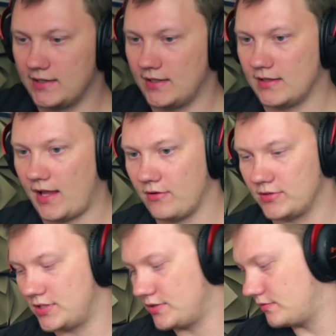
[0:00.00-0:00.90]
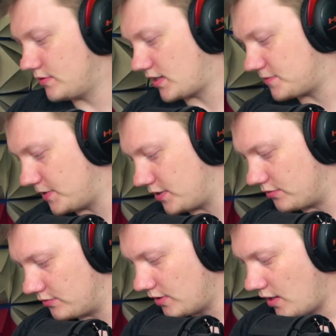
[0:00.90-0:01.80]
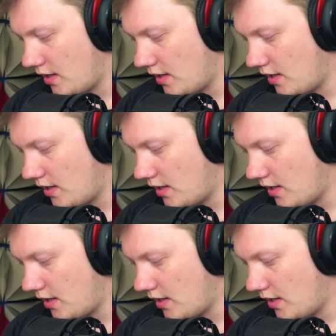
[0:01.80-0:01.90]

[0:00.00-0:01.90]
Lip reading: in the clouds. That's pretty cool.